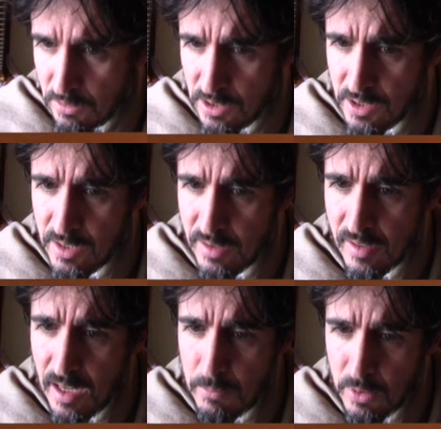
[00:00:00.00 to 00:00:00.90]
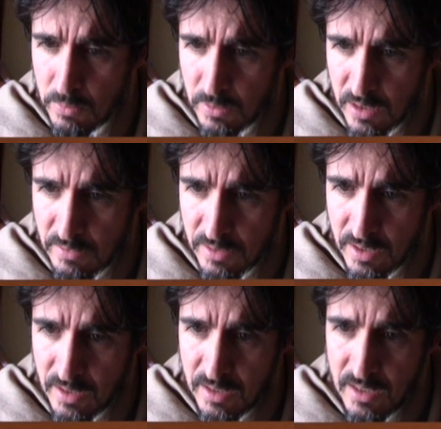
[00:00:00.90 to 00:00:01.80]
Krishna is the topmost beloved
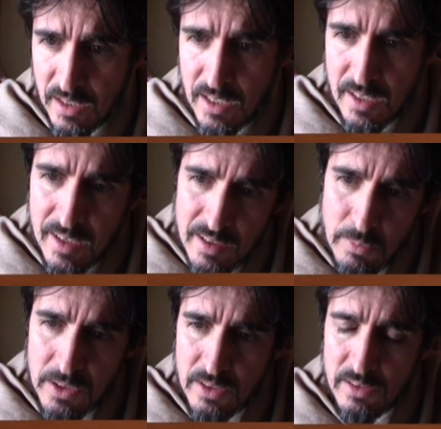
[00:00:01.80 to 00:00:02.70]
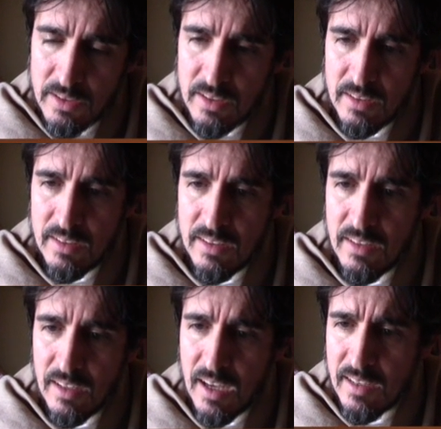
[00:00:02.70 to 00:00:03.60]
is because
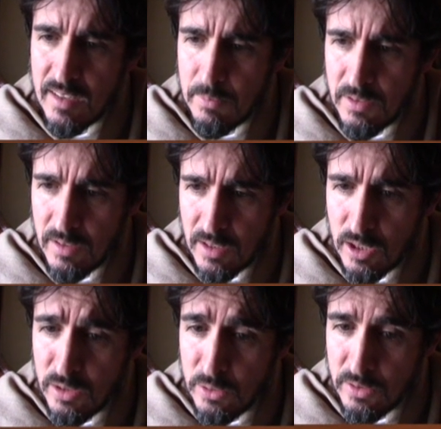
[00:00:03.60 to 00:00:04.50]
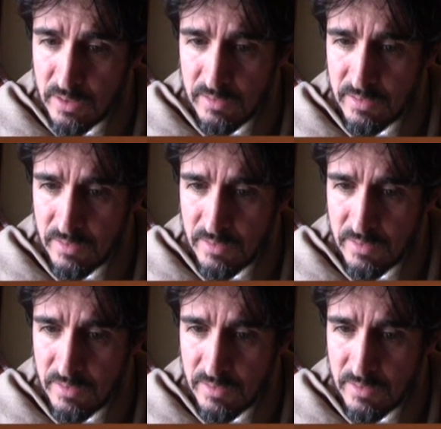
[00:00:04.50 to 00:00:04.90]
the concept is inclusive.